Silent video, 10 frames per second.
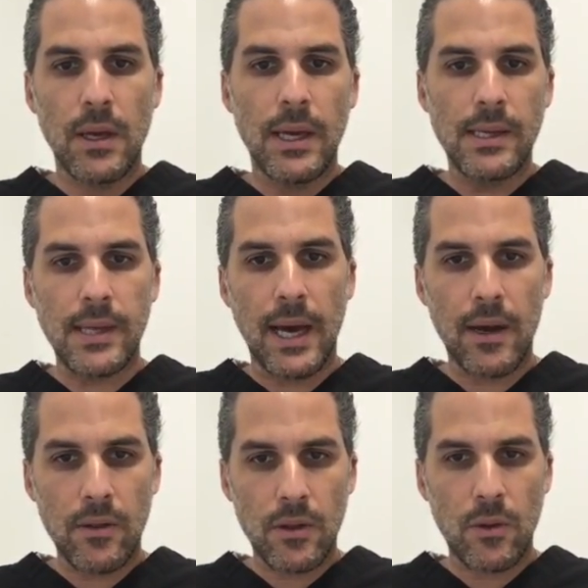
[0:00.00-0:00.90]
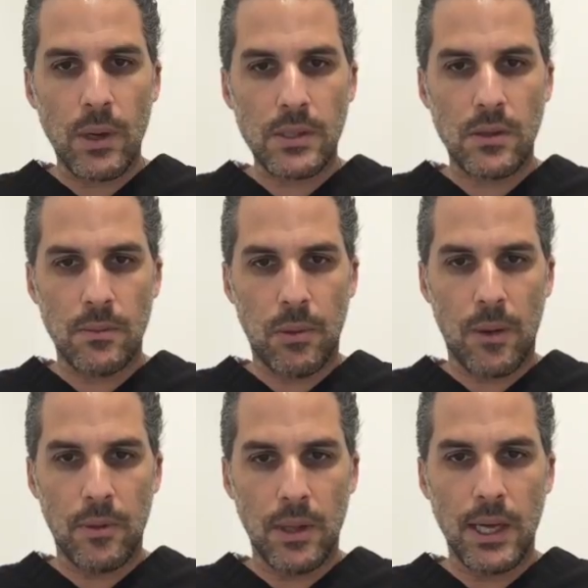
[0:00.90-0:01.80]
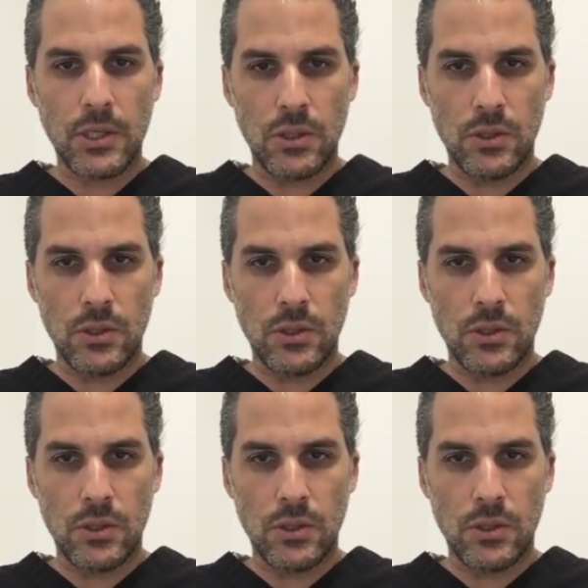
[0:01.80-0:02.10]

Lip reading: is higher than the rest of the population.